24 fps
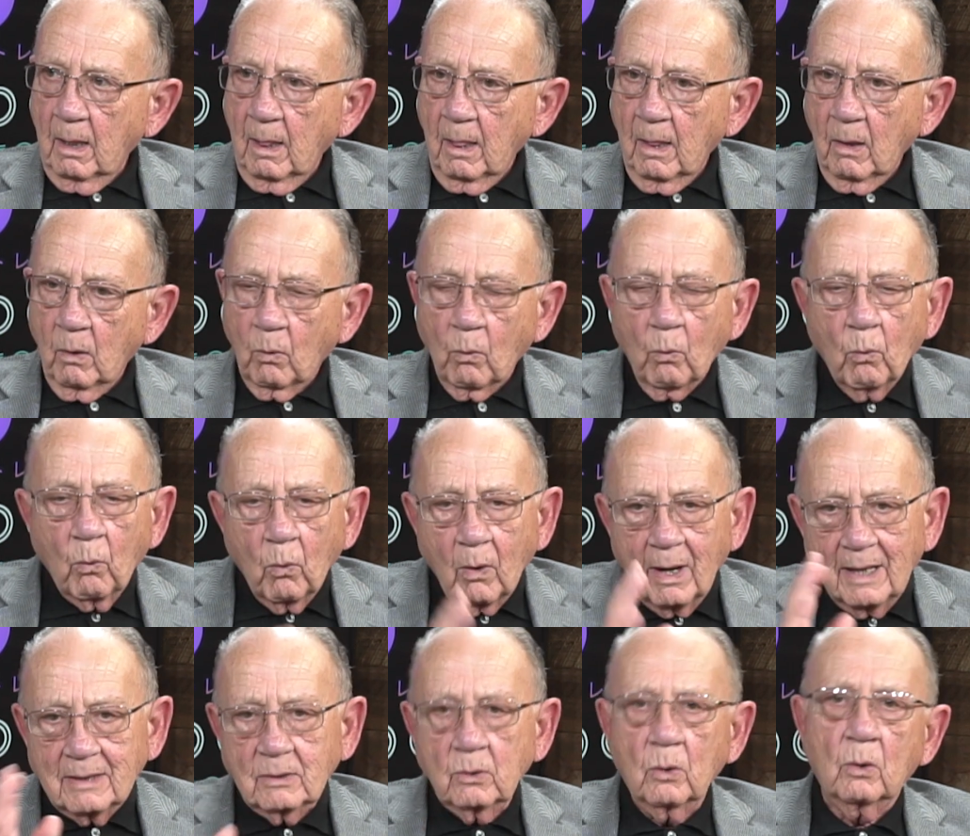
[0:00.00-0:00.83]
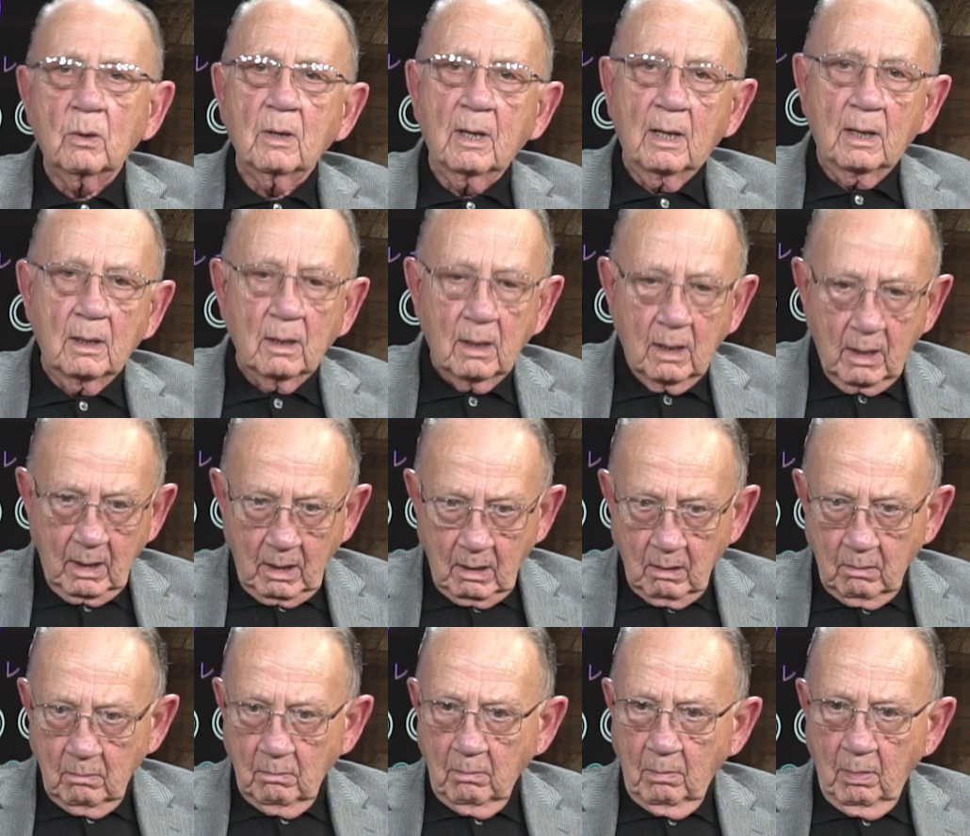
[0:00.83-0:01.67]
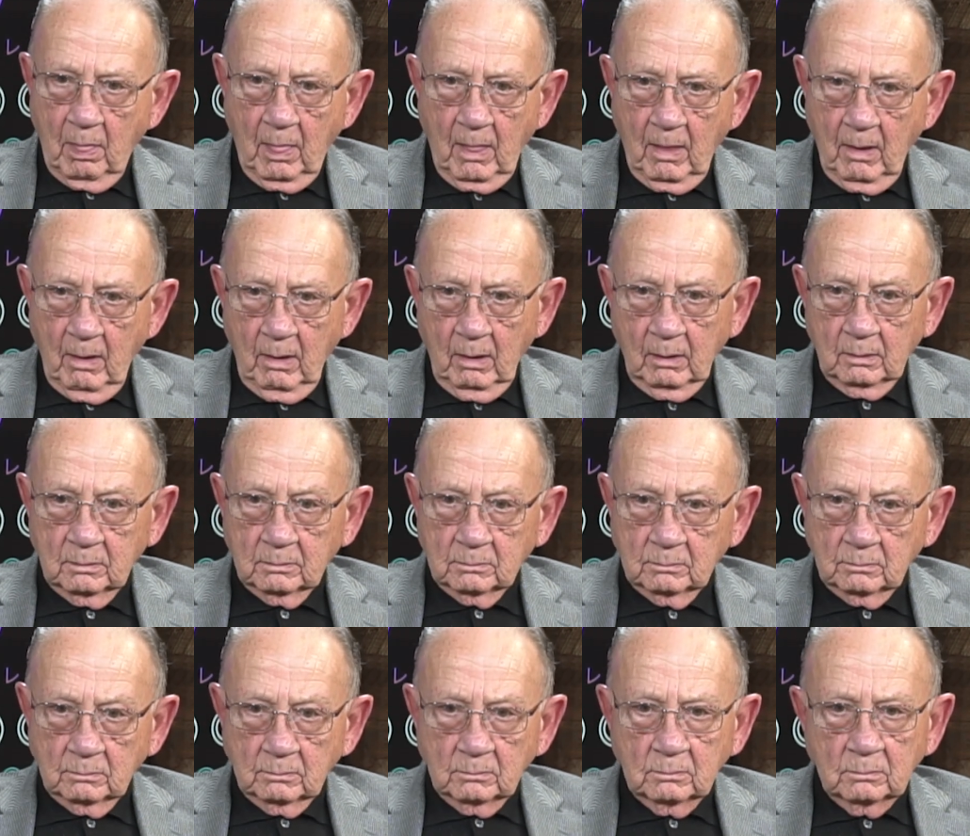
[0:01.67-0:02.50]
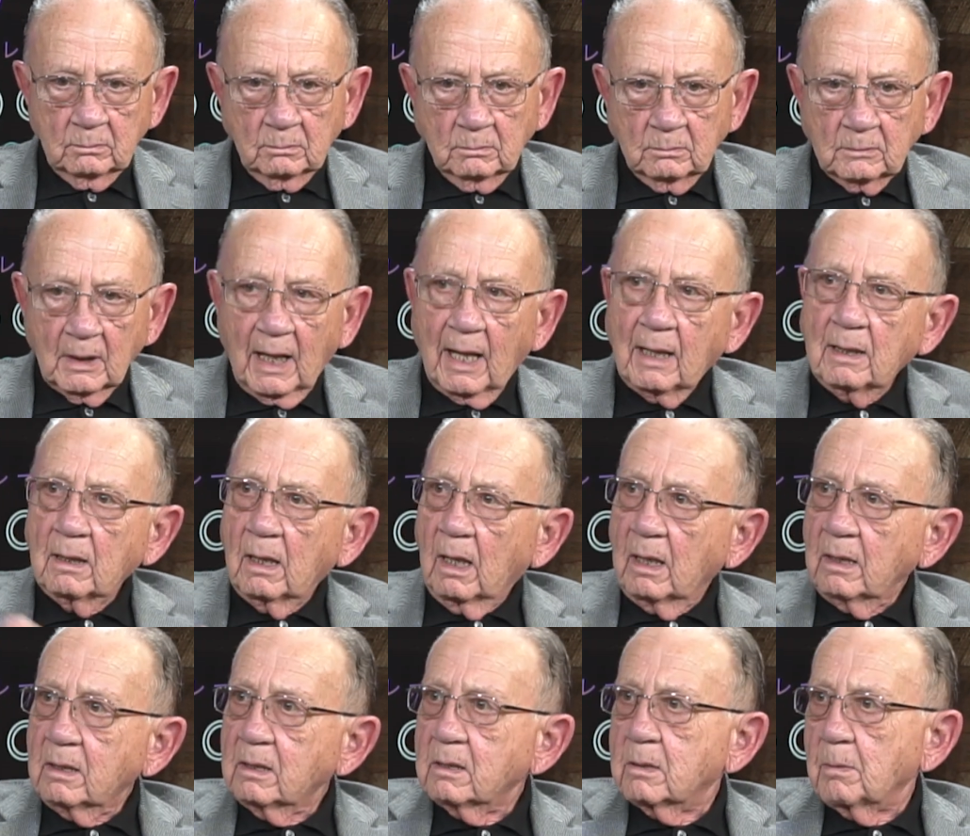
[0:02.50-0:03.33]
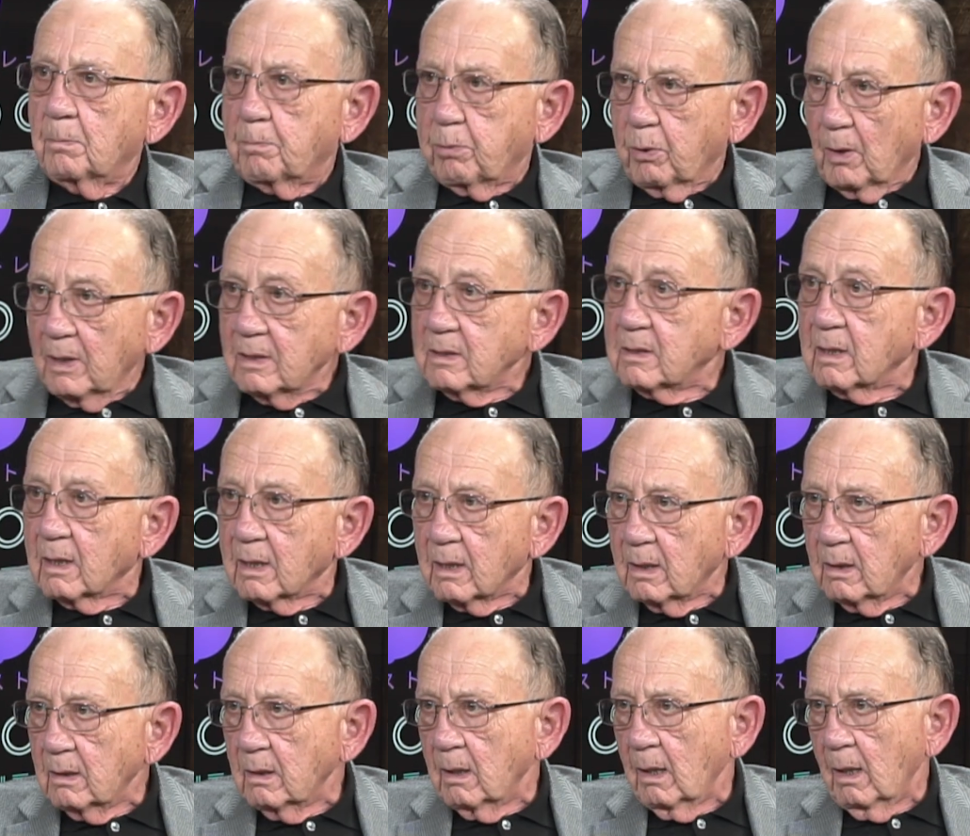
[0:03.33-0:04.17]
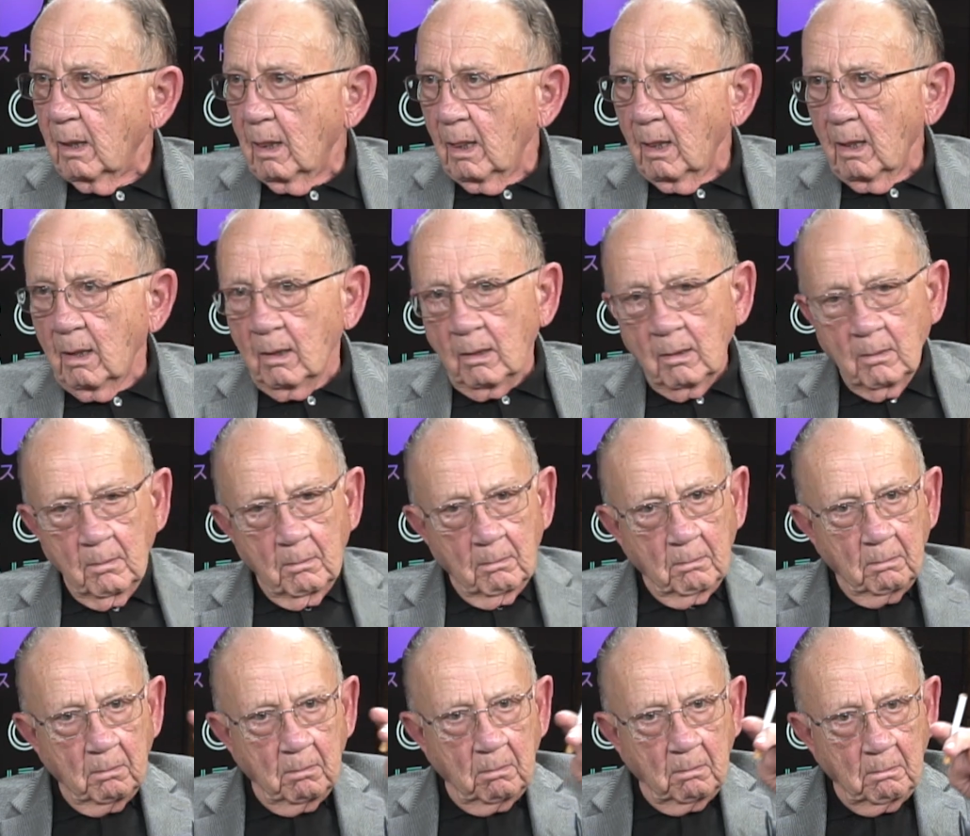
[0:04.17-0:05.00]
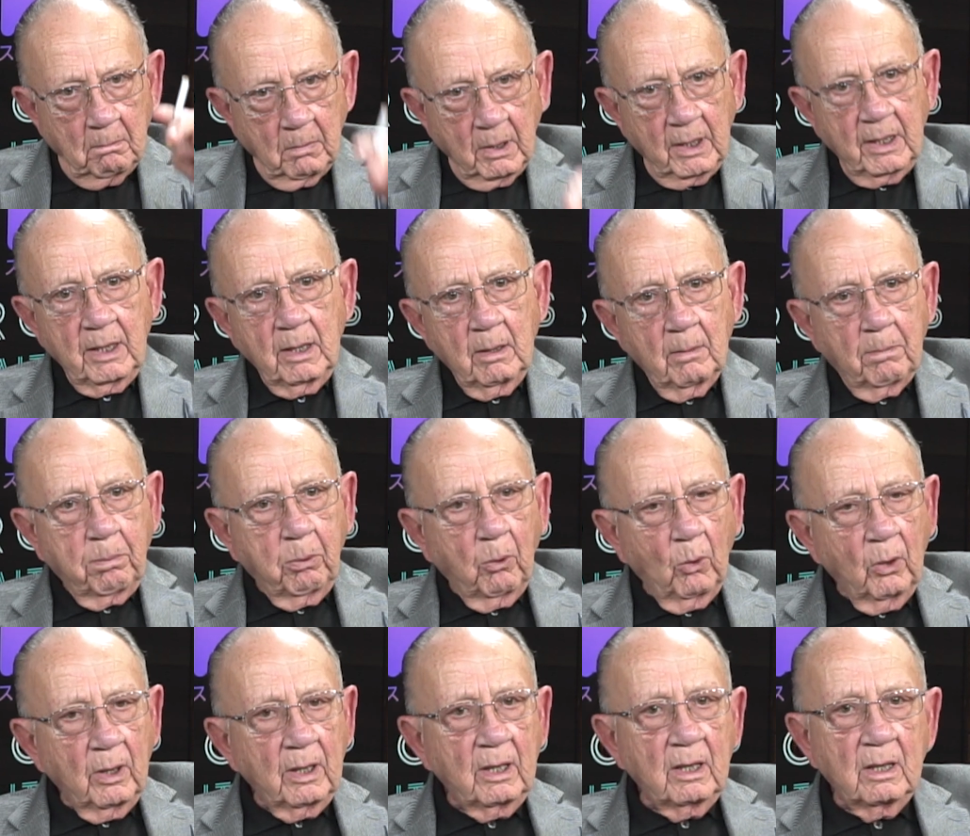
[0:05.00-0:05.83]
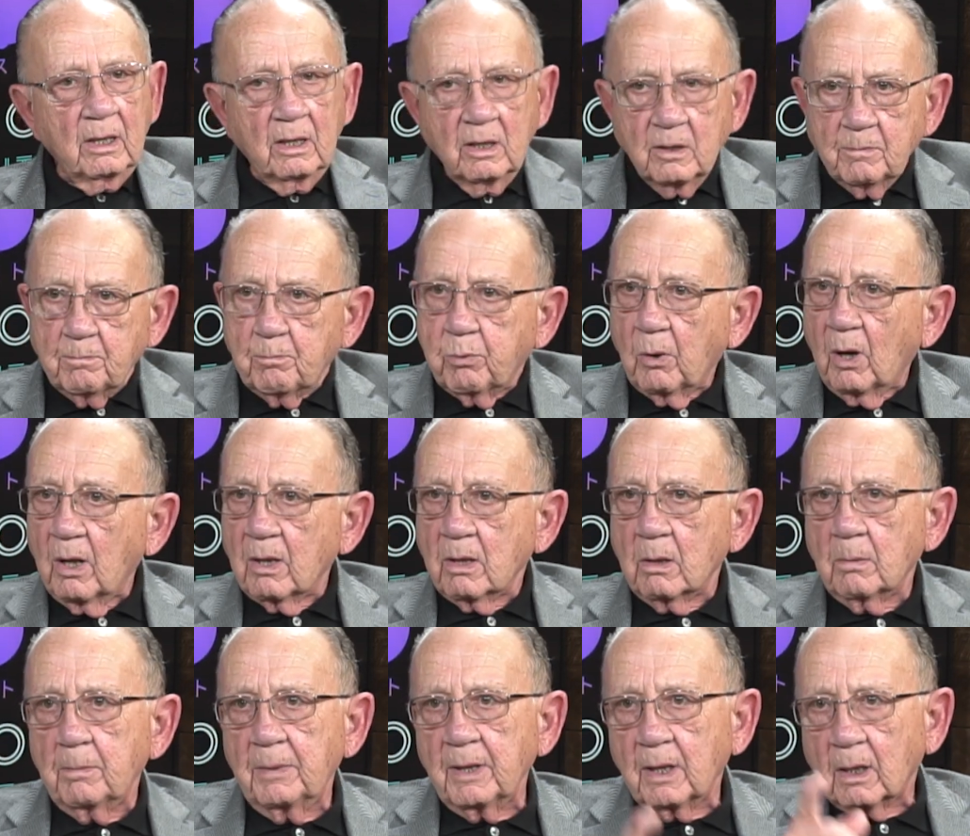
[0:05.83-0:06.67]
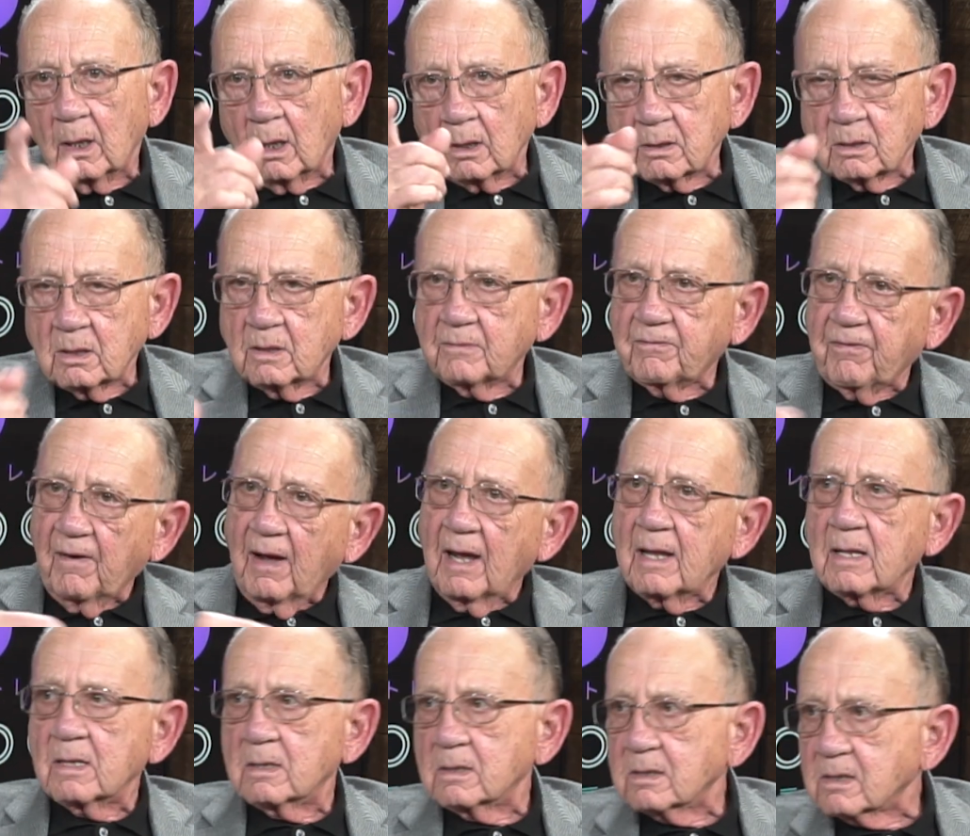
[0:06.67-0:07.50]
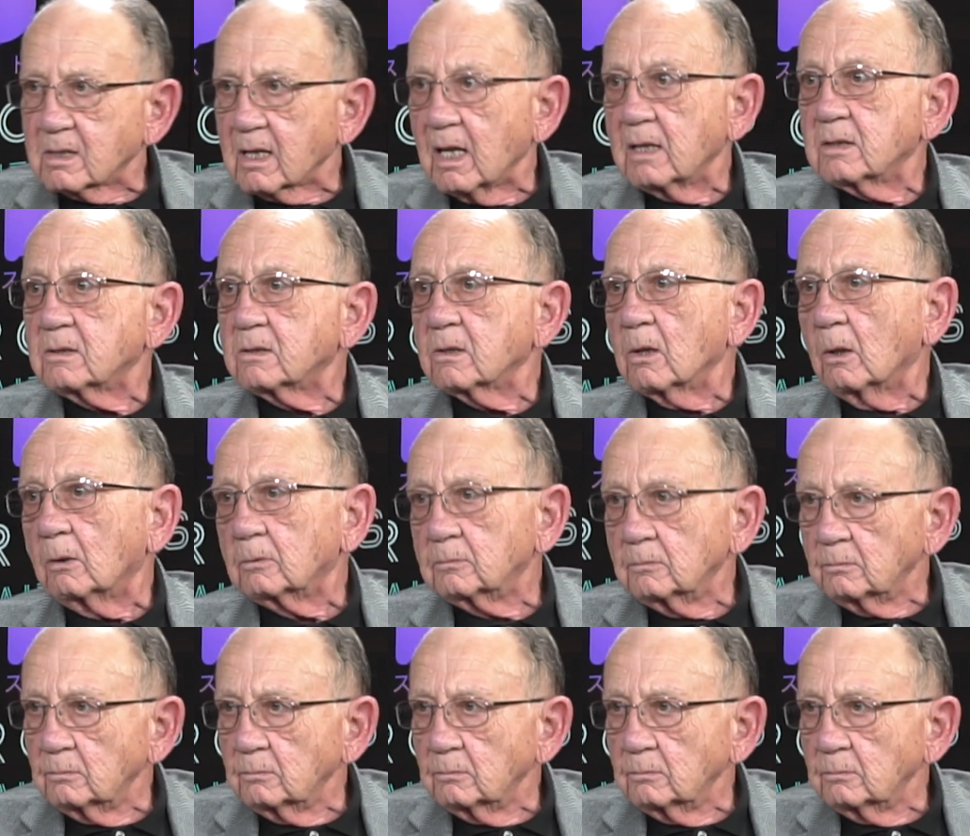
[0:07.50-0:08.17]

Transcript: Why don't I like them? I like the president, but he appointed his brother because his father said so.